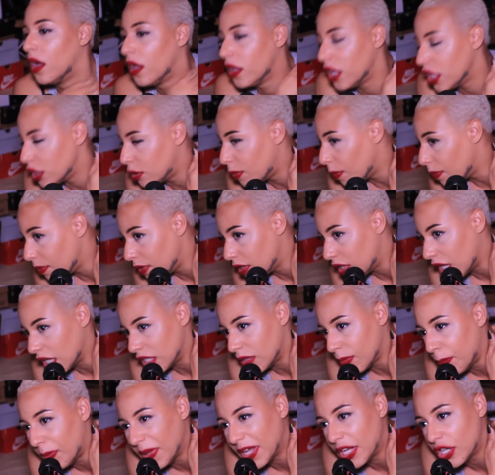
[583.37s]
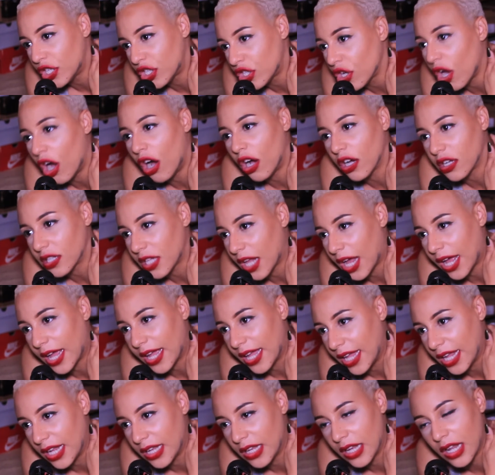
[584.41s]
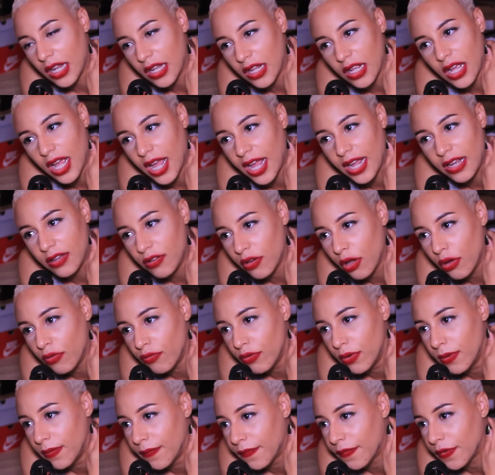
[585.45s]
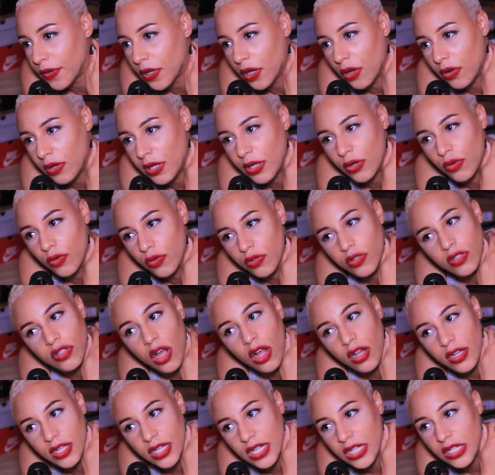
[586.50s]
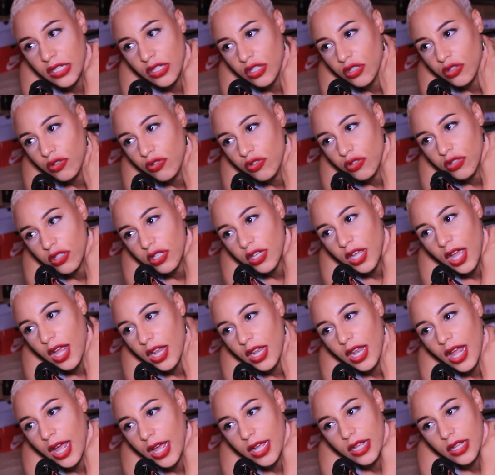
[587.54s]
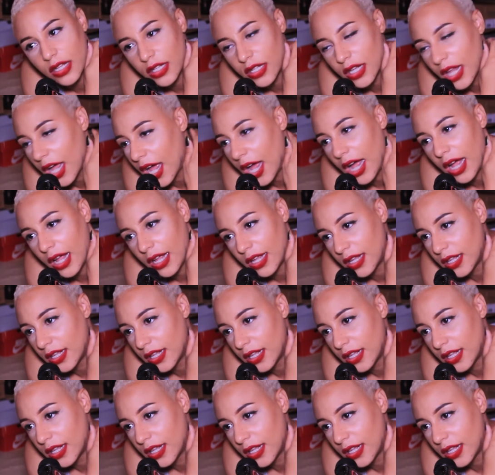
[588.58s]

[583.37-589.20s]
There's big sharks out here, and then ain't no room for no little sardines. You just get like, nah.